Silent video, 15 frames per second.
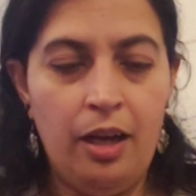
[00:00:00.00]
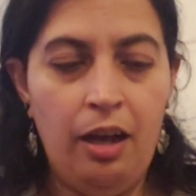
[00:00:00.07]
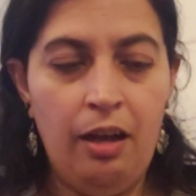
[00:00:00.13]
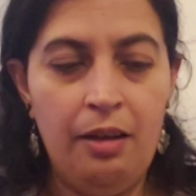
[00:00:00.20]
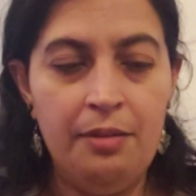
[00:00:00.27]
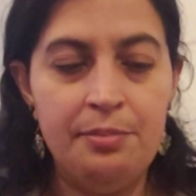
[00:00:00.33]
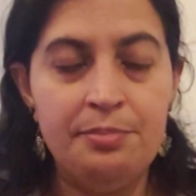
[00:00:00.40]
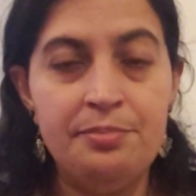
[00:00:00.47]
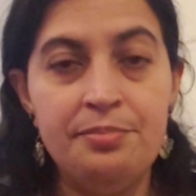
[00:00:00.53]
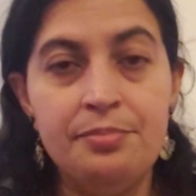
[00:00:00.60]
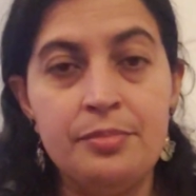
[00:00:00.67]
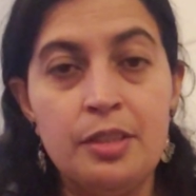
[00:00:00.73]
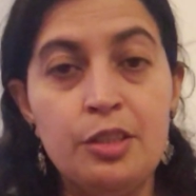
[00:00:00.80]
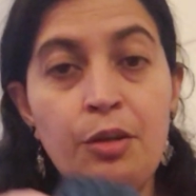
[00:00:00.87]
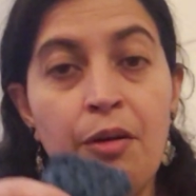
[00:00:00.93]

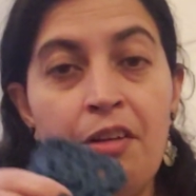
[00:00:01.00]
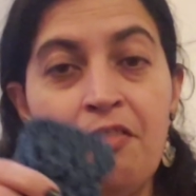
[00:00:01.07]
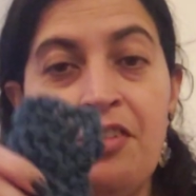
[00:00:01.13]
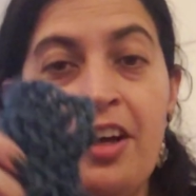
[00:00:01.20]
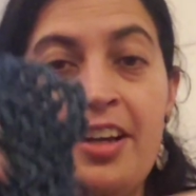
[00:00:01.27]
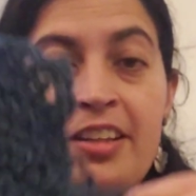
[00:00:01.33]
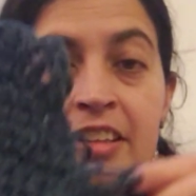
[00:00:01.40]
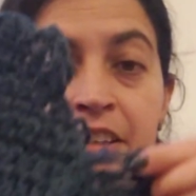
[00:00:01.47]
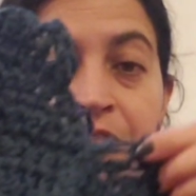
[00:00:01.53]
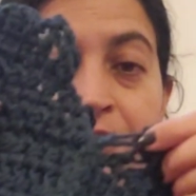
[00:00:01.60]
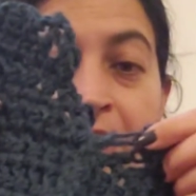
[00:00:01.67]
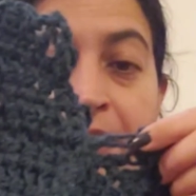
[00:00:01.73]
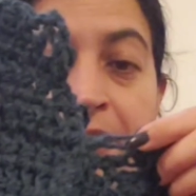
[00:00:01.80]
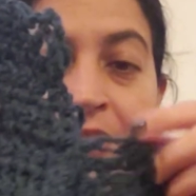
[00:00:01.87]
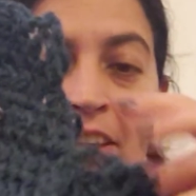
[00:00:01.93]
So I finally
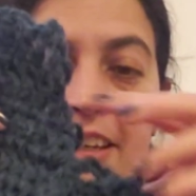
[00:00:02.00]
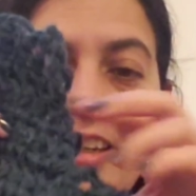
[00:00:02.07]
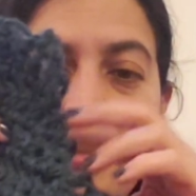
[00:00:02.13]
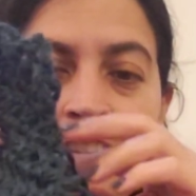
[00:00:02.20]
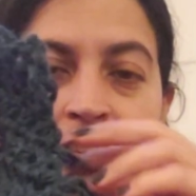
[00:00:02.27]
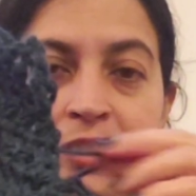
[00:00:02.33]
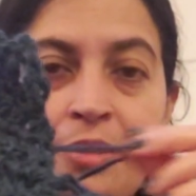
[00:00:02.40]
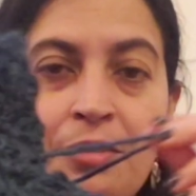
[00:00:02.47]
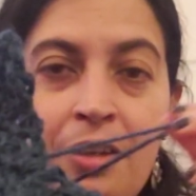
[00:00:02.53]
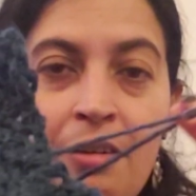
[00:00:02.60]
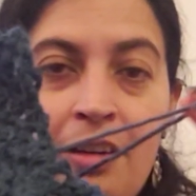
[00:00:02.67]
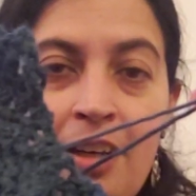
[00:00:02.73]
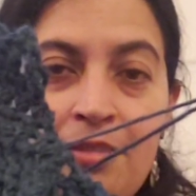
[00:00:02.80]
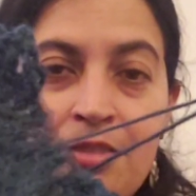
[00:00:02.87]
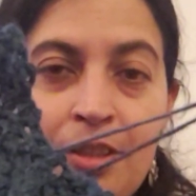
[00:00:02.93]
found it, so now
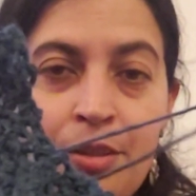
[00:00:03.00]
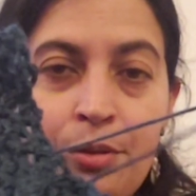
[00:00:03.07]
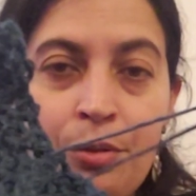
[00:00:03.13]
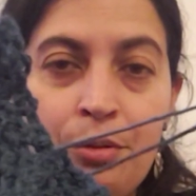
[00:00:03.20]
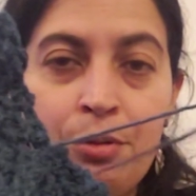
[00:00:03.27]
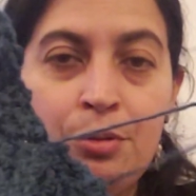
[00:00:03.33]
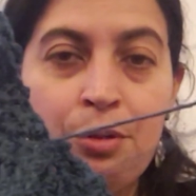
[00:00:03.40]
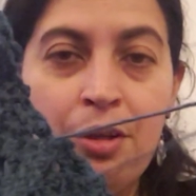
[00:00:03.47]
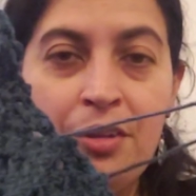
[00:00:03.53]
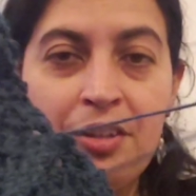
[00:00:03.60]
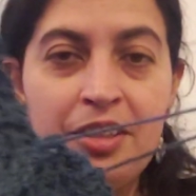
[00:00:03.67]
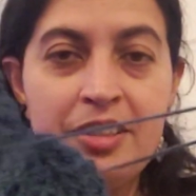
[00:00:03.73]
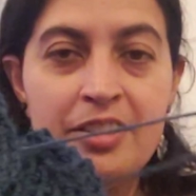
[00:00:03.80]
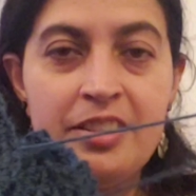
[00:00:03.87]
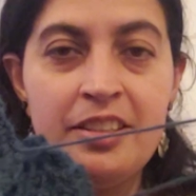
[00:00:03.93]
I have to go through all
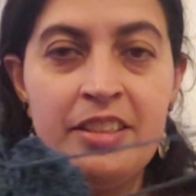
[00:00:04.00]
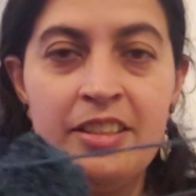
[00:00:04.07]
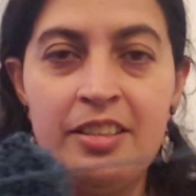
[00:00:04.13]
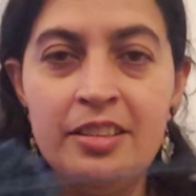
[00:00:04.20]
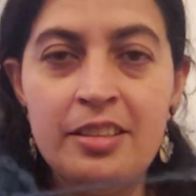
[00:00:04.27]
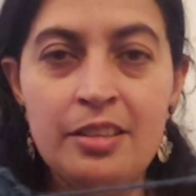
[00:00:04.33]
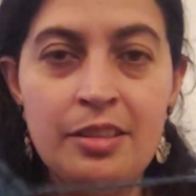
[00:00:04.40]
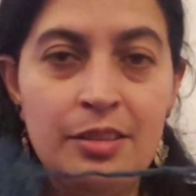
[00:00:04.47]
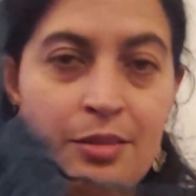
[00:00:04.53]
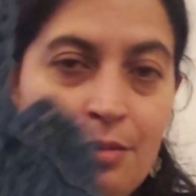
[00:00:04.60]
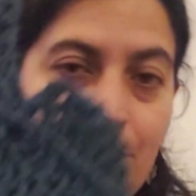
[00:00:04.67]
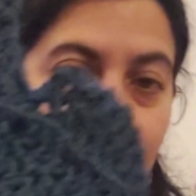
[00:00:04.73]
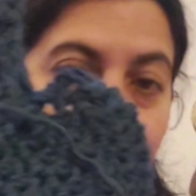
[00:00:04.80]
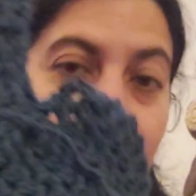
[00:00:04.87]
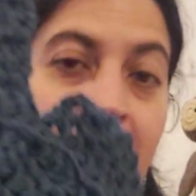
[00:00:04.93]
this,
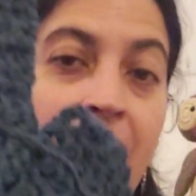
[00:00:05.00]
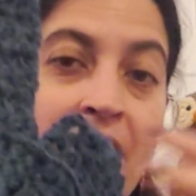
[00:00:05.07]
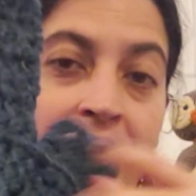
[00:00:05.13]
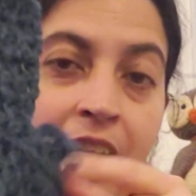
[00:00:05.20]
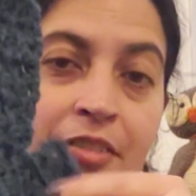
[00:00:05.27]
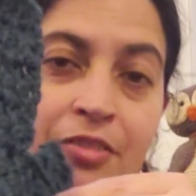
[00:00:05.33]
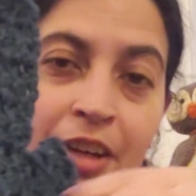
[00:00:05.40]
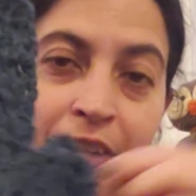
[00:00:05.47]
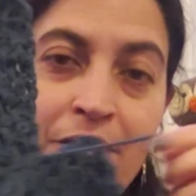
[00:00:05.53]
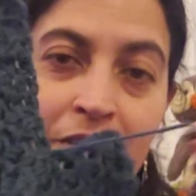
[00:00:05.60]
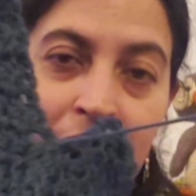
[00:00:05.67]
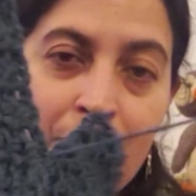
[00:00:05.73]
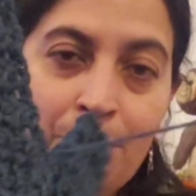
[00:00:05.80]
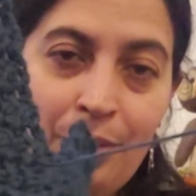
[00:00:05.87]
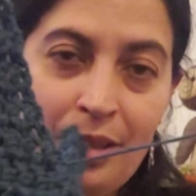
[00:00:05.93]
but now that I found
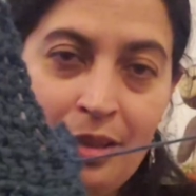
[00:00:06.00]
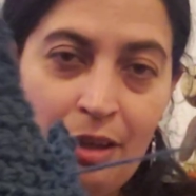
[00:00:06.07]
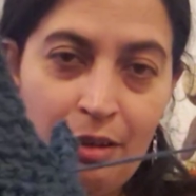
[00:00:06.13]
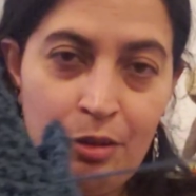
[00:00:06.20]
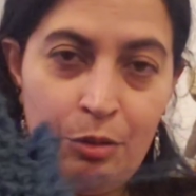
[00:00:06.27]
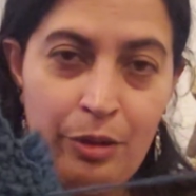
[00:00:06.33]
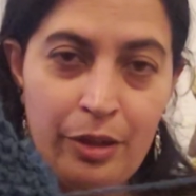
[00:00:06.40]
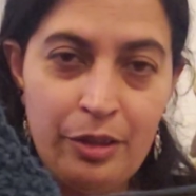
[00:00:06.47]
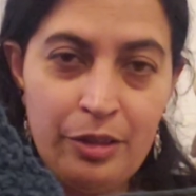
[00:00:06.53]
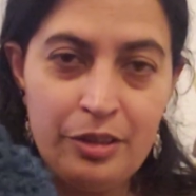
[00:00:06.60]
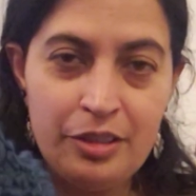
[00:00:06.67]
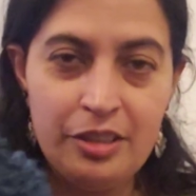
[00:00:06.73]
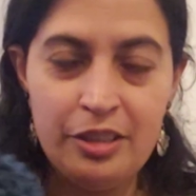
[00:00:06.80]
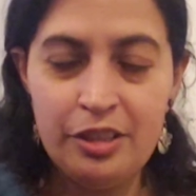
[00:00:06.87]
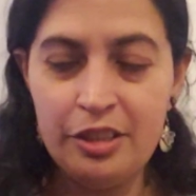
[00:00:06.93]
it, it'll be a lot quicker
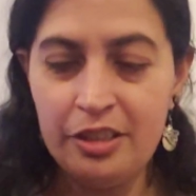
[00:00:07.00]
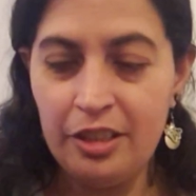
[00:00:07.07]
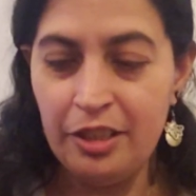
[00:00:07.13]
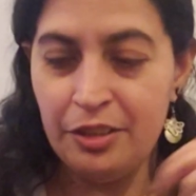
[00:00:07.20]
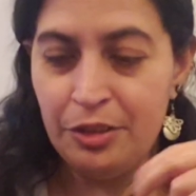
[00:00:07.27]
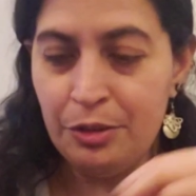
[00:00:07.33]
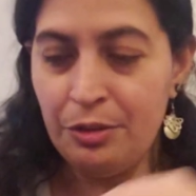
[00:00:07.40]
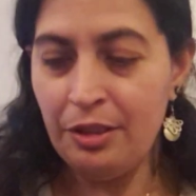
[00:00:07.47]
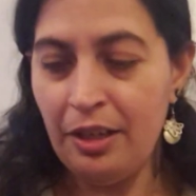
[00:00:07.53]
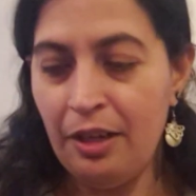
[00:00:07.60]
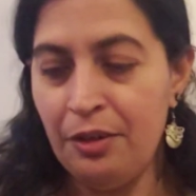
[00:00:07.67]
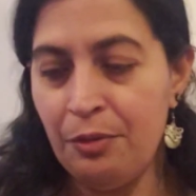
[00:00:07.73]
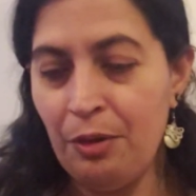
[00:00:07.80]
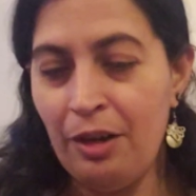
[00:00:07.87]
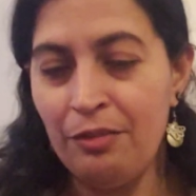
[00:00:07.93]
to just
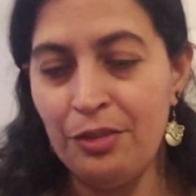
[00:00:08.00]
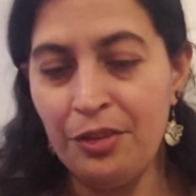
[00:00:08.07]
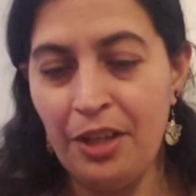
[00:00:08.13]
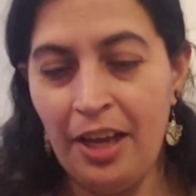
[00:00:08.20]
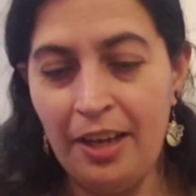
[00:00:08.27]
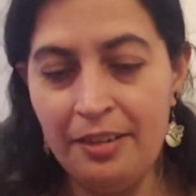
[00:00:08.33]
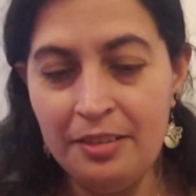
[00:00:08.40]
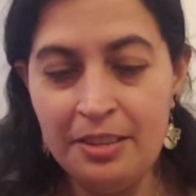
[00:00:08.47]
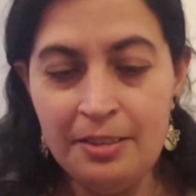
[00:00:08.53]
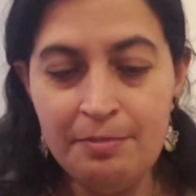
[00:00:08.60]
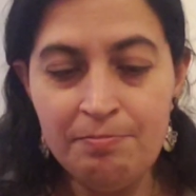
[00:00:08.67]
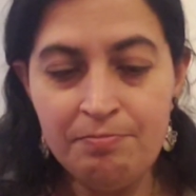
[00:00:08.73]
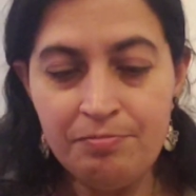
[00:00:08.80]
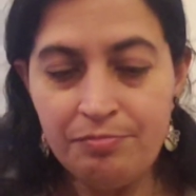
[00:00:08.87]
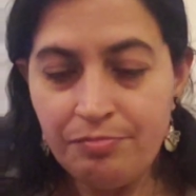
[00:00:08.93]
unravel that.
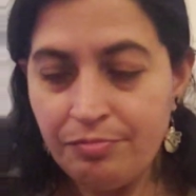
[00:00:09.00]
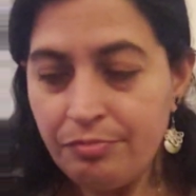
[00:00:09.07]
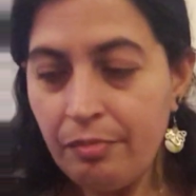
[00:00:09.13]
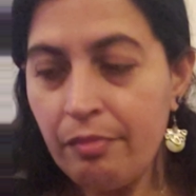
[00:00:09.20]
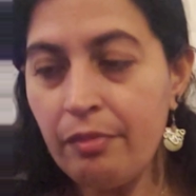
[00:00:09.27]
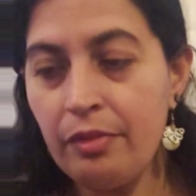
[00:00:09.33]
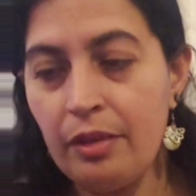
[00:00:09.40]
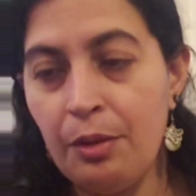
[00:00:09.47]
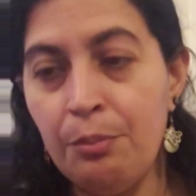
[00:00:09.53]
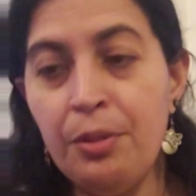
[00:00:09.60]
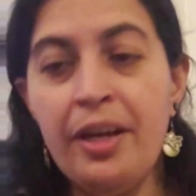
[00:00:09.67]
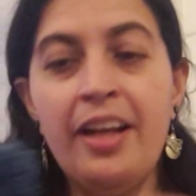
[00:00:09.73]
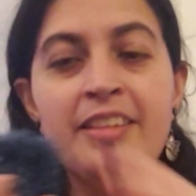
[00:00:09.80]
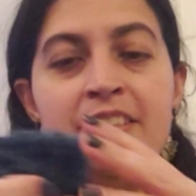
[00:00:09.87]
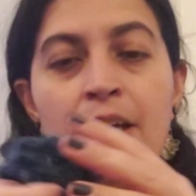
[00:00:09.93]

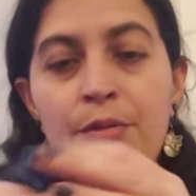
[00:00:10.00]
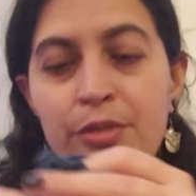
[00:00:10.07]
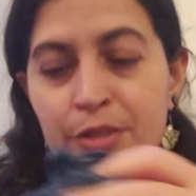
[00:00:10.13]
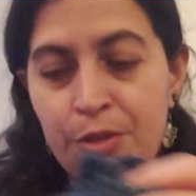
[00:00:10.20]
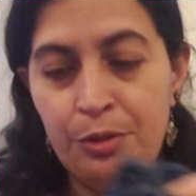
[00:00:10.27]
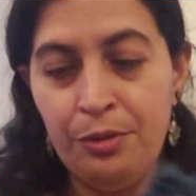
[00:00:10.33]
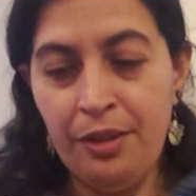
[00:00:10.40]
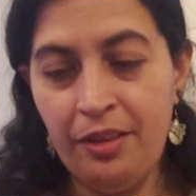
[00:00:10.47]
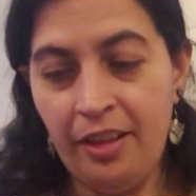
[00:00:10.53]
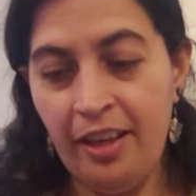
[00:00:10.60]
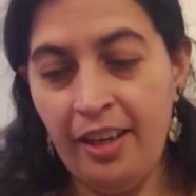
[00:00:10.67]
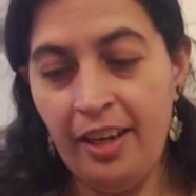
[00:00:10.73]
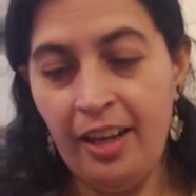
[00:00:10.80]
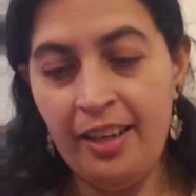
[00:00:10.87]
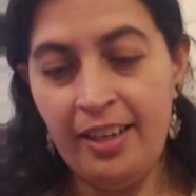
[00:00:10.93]
But as I was doing
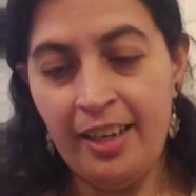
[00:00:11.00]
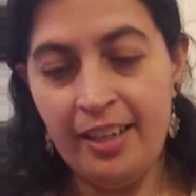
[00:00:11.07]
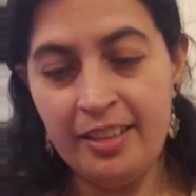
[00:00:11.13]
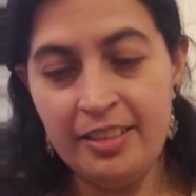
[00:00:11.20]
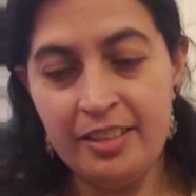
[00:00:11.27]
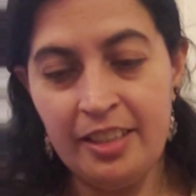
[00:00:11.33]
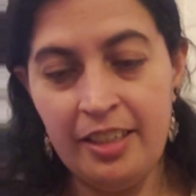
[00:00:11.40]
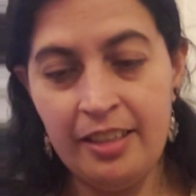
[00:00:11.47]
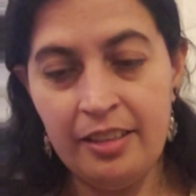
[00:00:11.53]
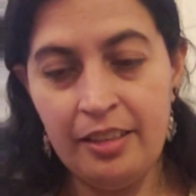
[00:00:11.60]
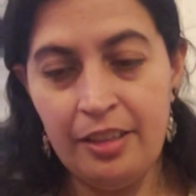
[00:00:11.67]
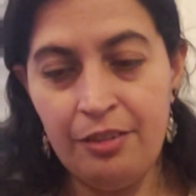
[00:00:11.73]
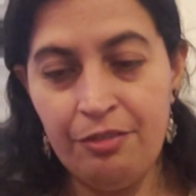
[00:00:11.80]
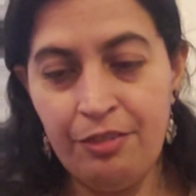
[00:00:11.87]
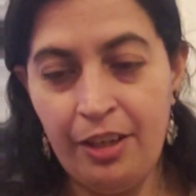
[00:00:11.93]
that, I
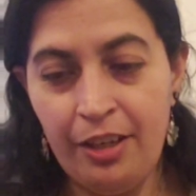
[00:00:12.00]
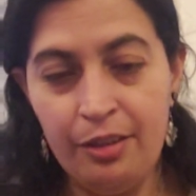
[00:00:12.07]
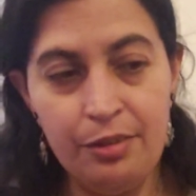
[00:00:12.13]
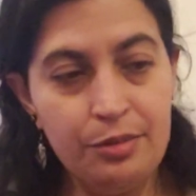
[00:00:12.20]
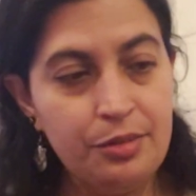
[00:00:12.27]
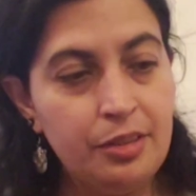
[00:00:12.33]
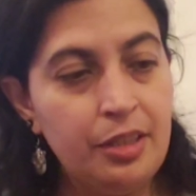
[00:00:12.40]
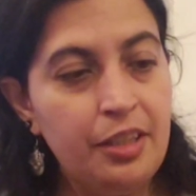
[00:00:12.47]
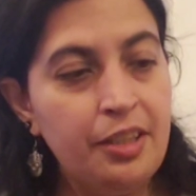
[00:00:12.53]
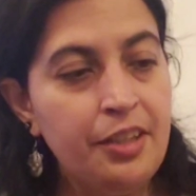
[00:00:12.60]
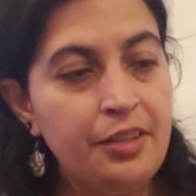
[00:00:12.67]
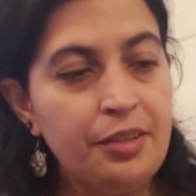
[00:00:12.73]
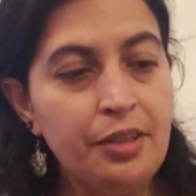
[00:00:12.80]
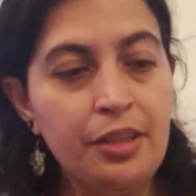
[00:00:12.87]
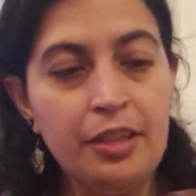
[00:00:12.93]
accidentally found
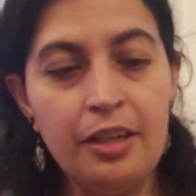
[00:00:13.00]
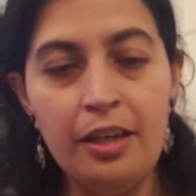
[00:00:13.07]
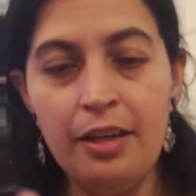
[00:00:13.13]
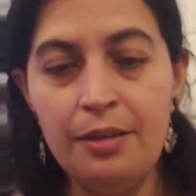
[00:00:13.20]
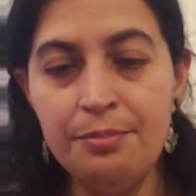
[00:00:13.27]
another